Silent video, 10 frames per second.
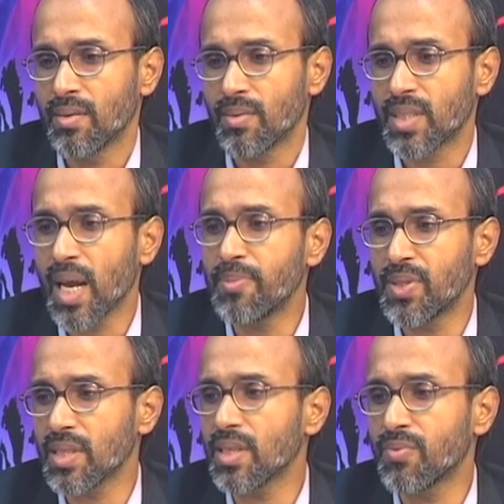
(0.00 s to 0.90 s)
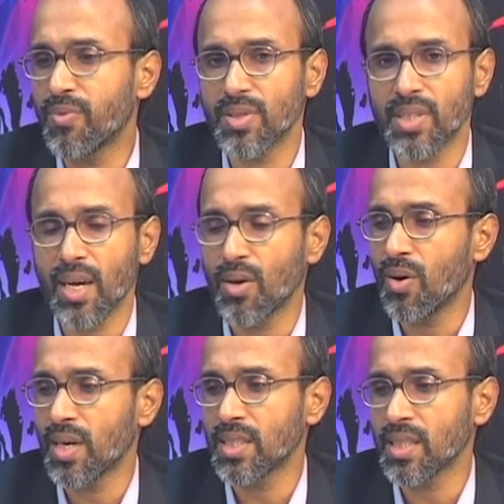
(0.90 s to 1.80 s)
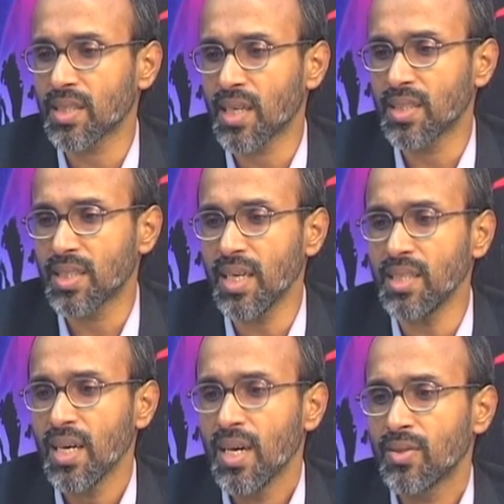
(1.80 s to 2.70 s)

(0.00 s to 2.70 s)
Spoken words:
steps for stakeholders is concerned.